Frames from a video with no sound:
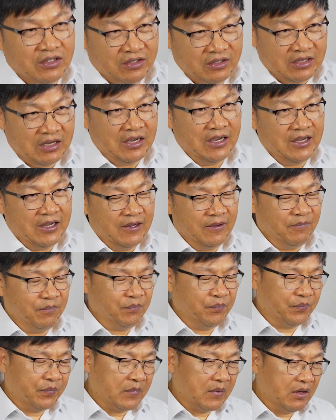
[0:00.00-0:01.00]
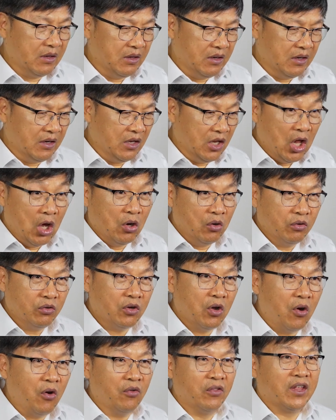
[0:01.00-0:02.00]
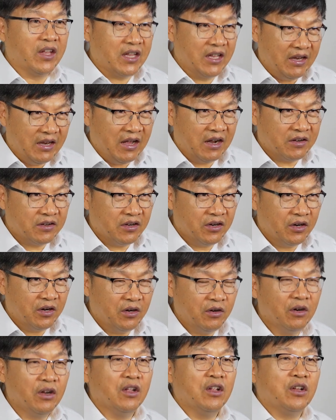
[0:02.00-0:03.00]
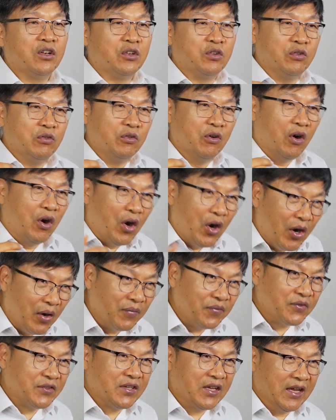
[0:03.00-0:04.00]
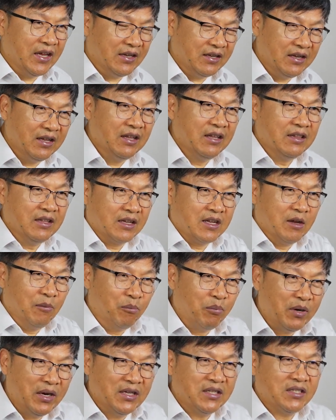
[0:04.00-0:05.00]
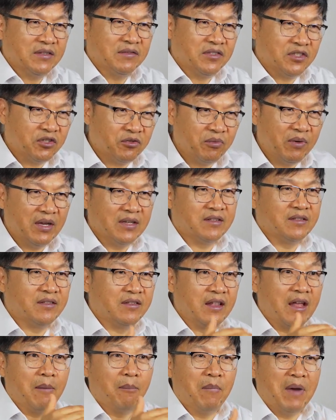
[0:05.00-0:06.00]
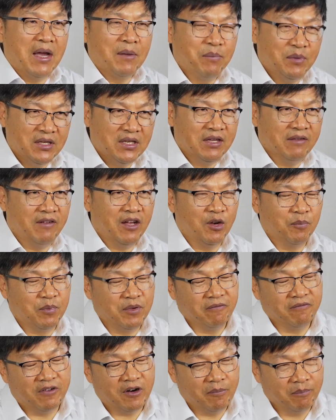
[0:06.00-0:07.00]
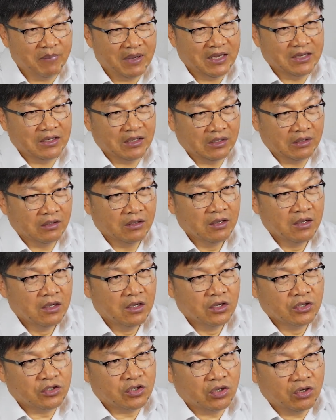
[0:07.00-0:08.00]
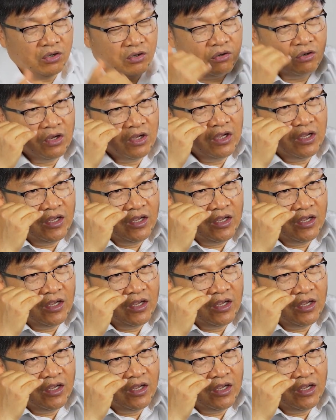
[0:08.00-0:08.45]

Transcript: load on the conductor to offset the compressive stress that might be developing from bending. So